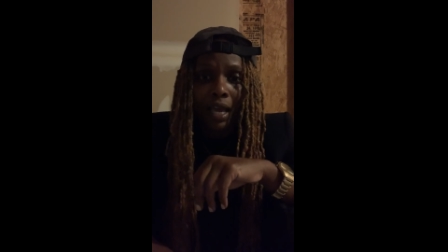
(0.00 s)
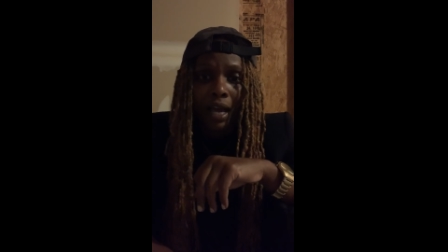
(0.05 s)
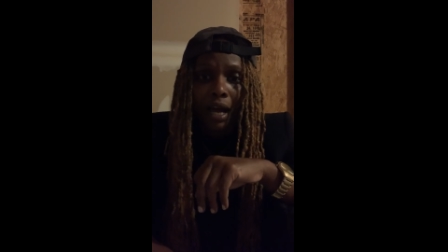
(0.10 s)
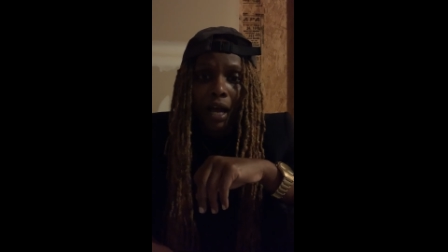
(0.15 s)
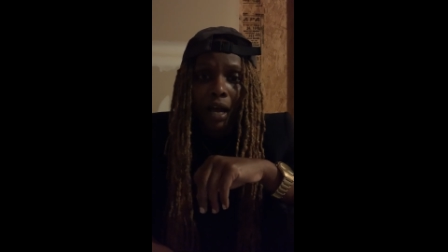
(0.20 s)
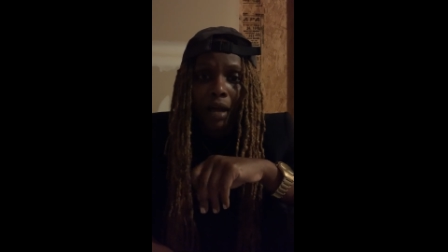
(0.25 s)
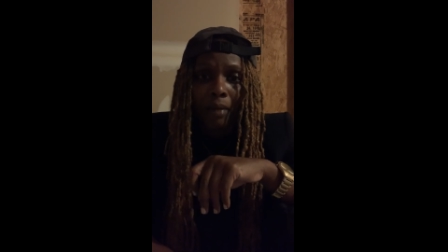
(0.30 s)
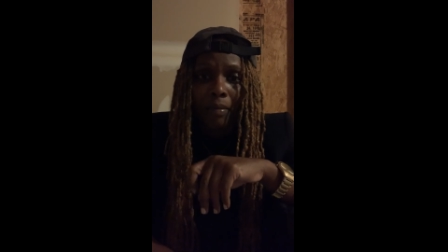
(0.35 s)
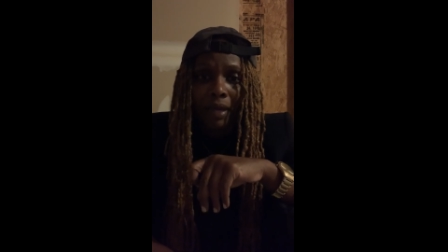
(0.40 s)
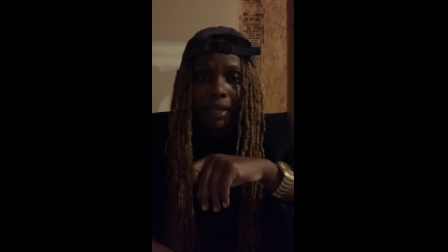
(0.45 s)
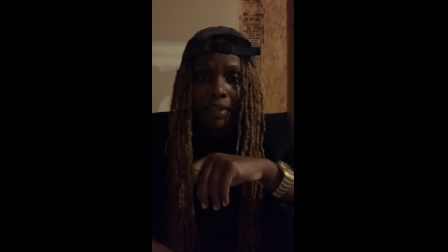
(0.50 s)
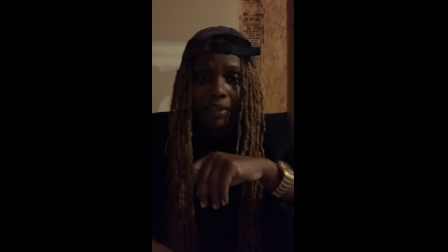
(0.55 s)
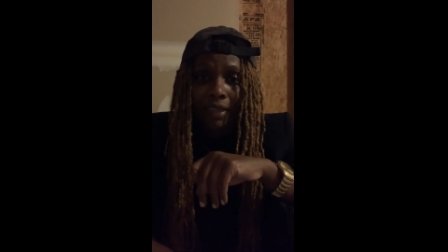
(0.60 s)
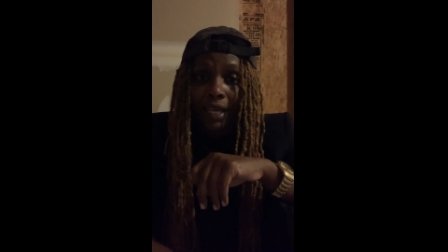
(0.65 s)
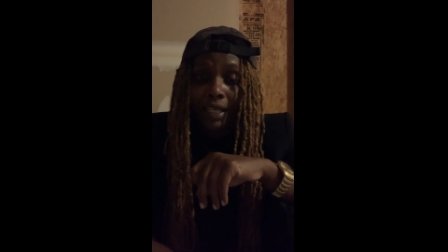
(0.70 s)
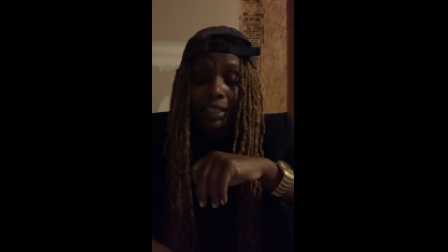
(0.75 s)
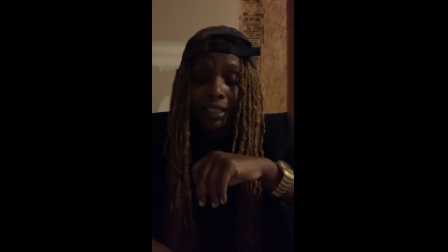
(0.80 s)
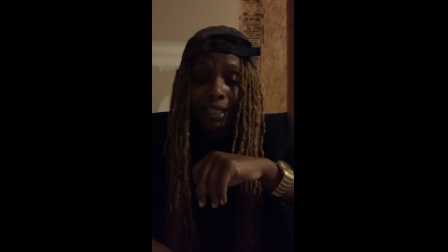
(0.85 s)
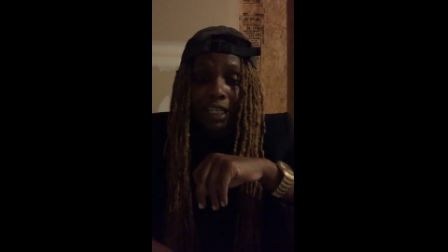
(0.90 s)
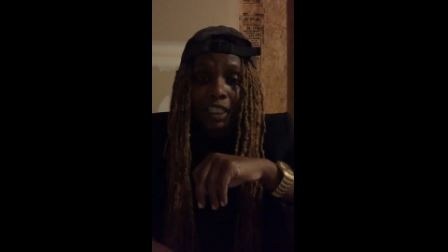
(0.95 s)
And
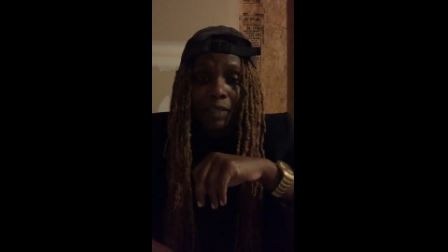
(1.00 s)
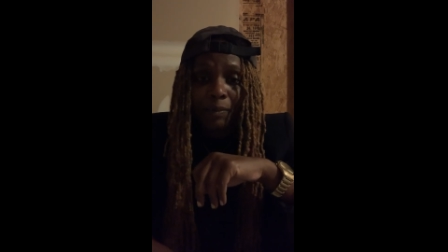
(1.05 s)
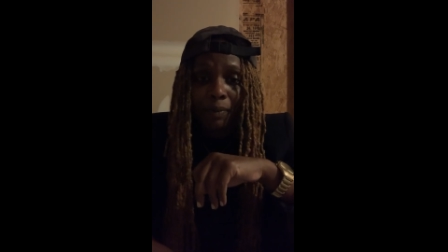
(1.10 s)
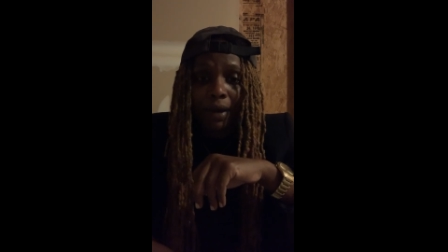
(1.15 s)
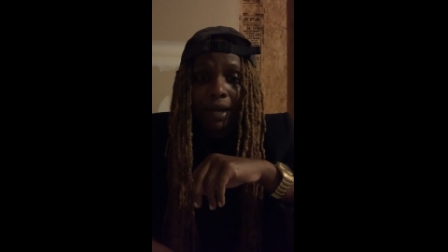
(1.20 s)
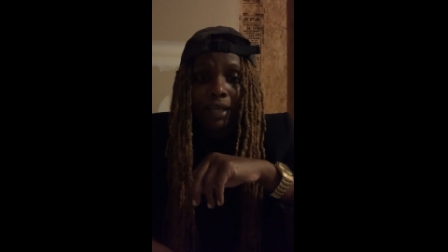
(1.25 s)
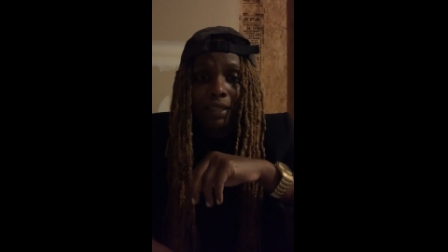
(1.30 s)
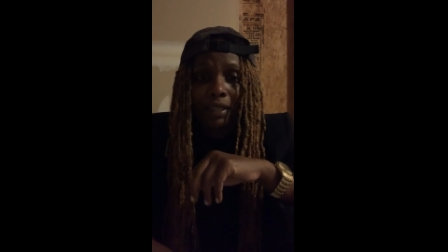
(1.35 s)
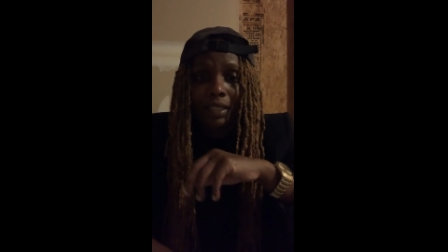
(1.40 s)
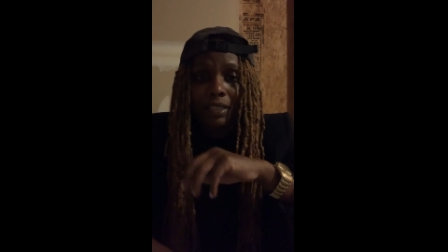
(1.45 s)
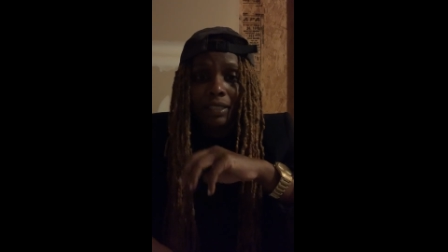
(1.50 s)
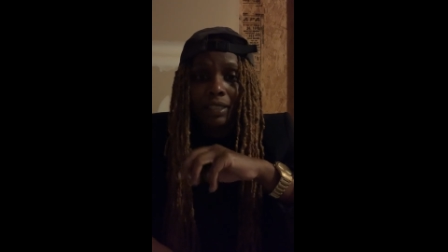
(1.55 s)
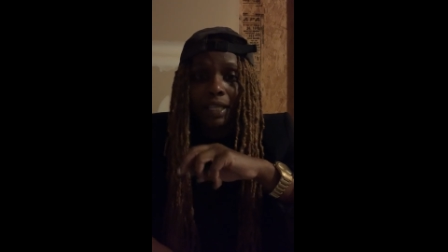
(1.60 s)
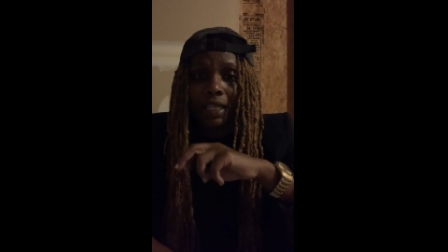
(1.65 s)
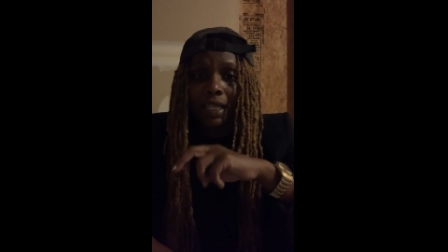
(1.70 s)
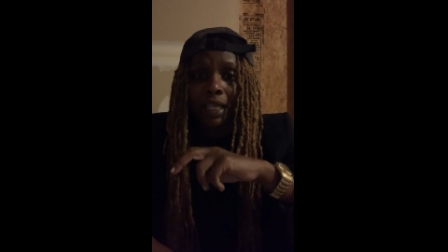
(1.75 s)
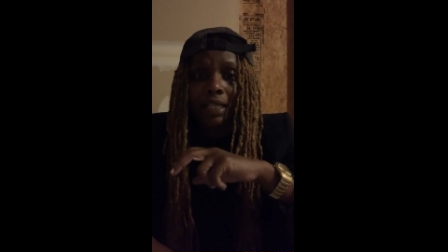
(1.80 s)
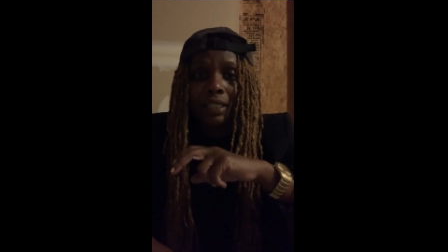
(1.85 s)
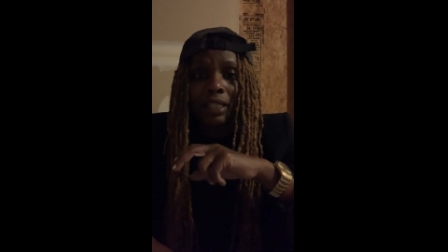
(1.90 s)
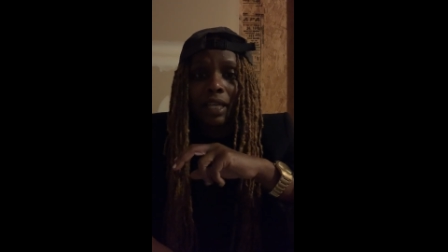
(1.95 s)
that takes practice.
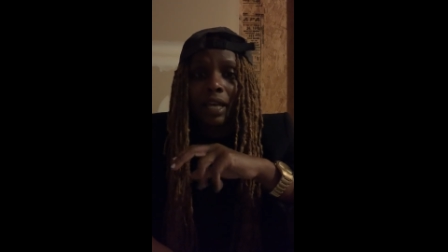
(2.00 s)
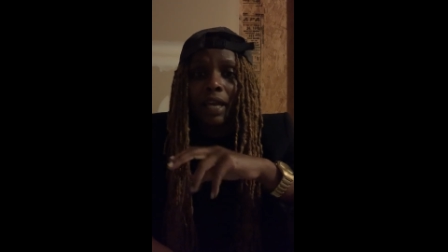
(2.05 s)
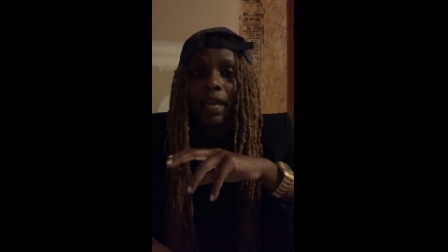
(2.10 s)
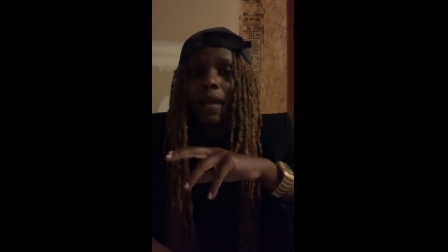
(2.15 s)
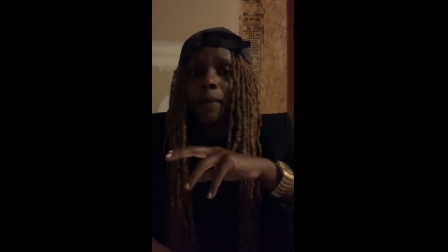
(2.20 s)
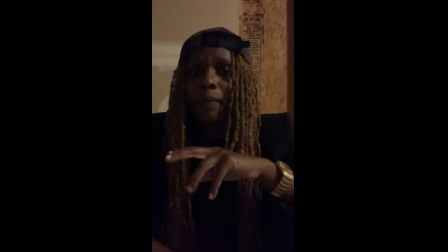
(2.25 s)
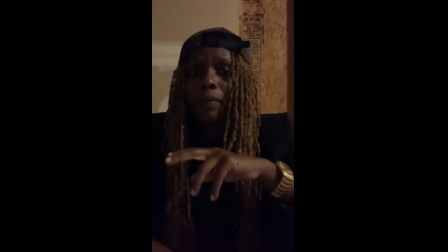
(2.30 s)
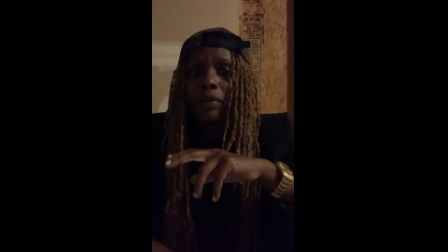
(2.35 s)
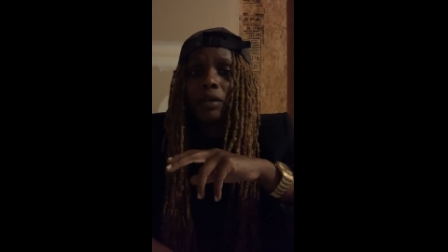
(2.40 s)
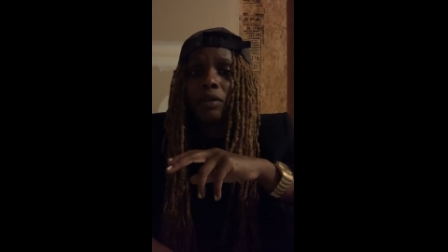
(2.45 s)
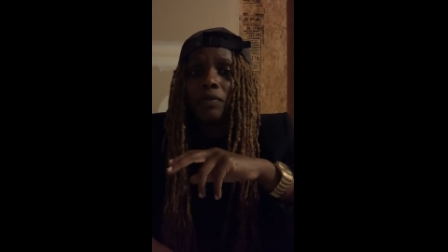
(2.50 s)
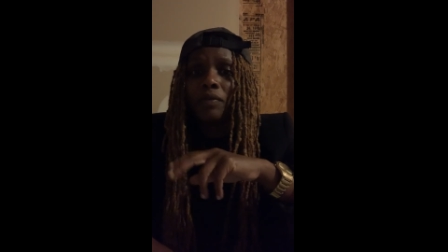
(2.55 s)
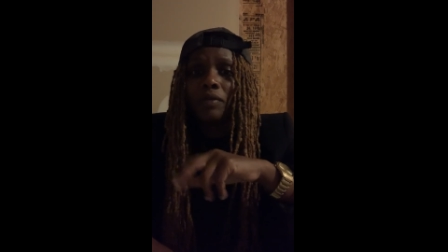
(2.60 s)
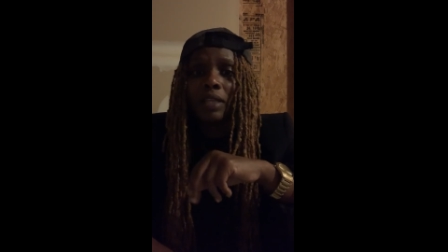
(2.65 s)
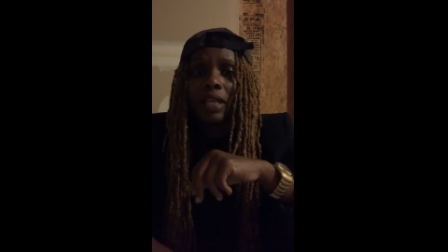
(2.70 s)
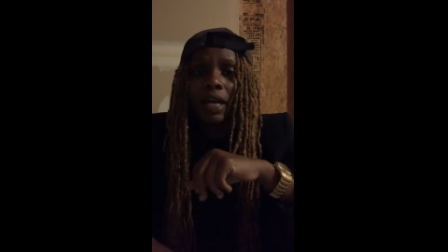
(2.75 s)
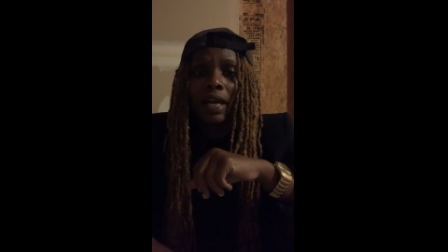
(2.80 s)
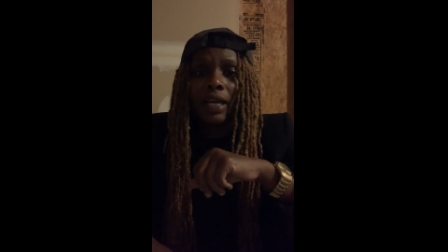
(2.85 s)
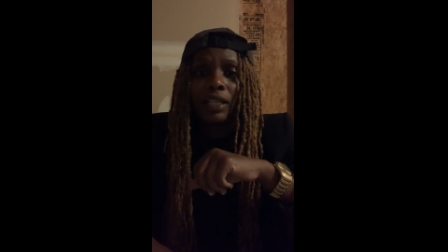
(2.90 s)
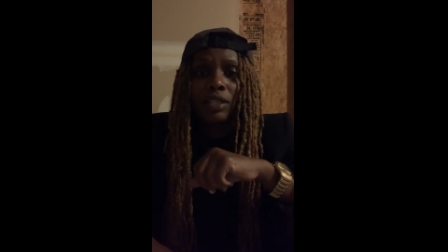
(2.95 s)
That does not happen
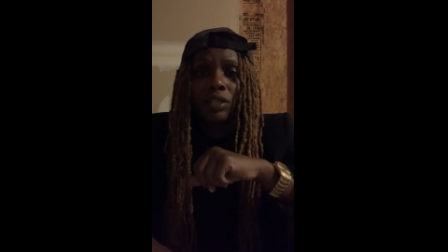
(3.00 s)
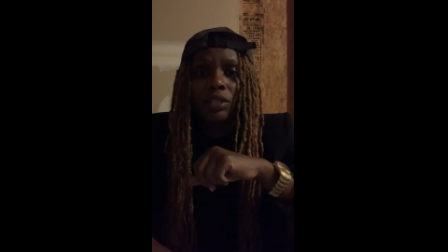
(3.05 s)
overnight.